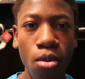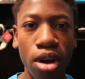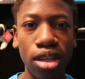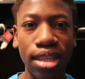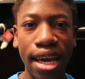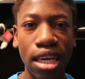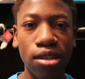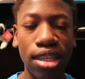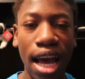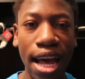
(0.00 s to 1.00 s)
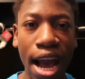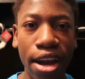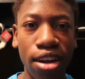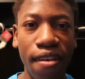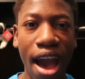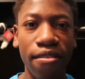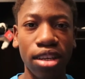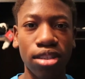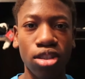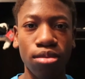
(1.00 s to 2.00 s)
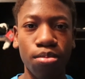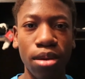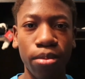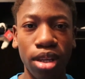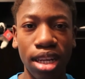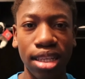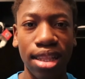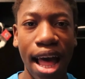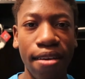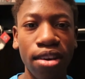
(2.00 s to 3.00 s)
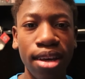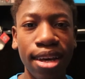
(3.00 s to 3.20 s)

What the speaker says: where he's like he was tired of having certain people in his life